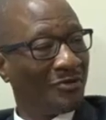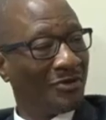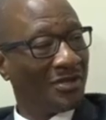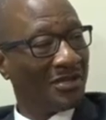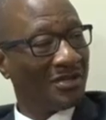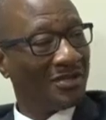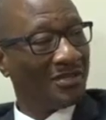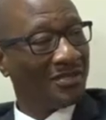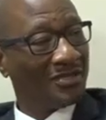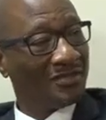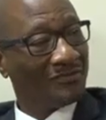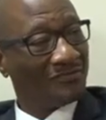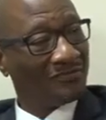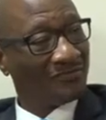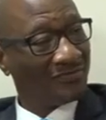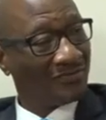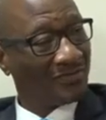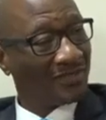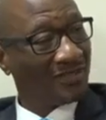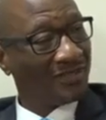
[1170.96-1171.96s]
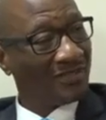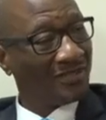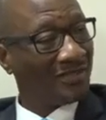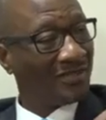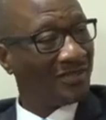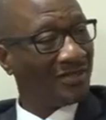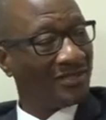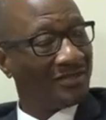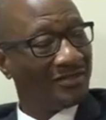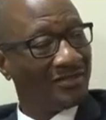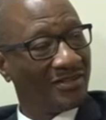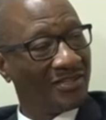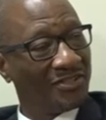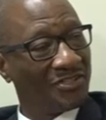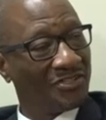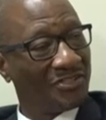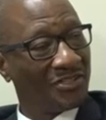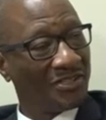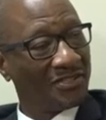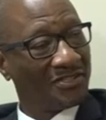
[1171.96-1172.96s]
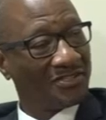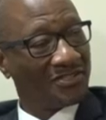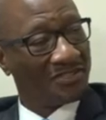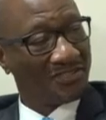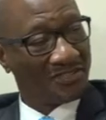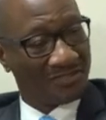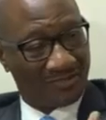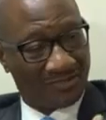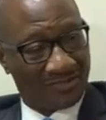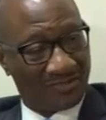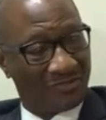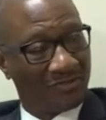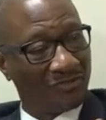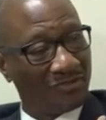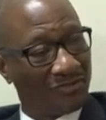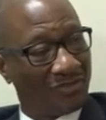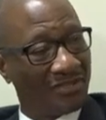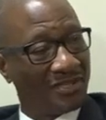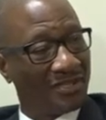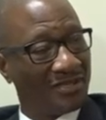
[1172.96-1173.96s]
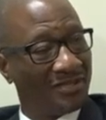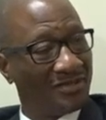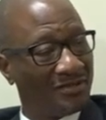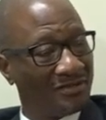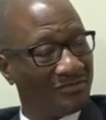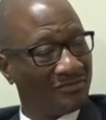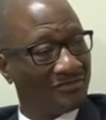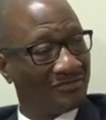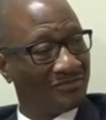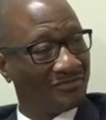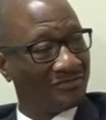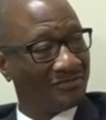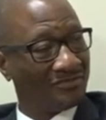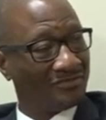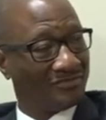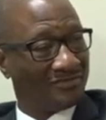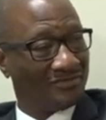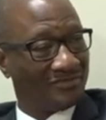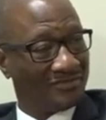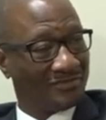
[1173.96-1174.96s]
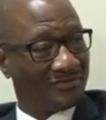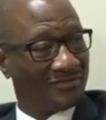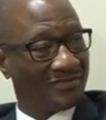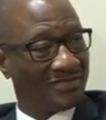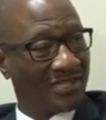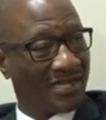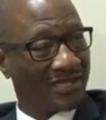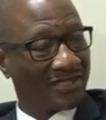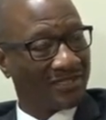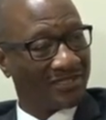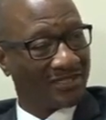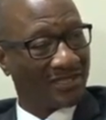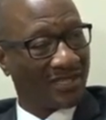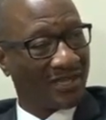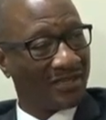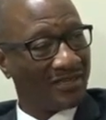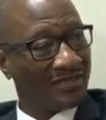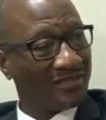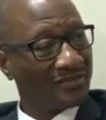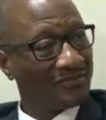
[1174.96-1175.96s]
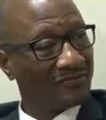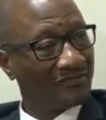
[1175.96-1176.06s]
wearing a gray shirt with a dark tie.